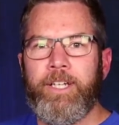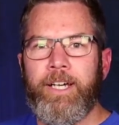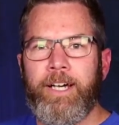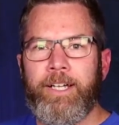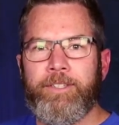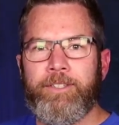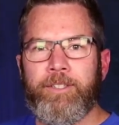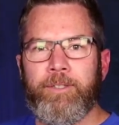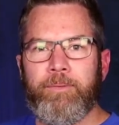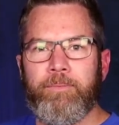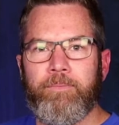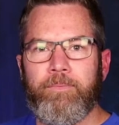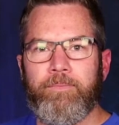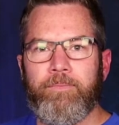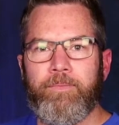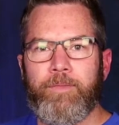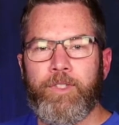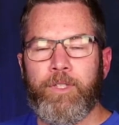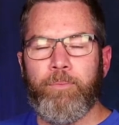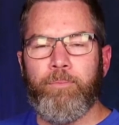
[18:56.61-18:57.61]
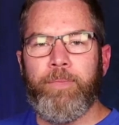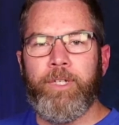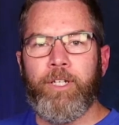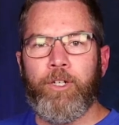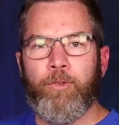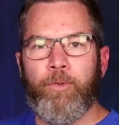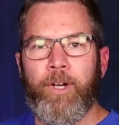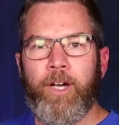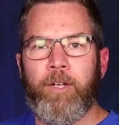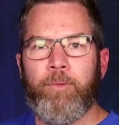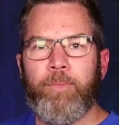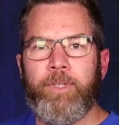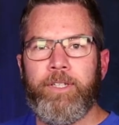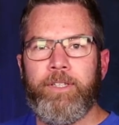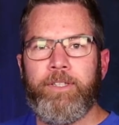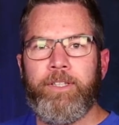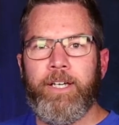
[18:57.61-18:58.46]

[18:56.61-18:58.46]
I had some men around me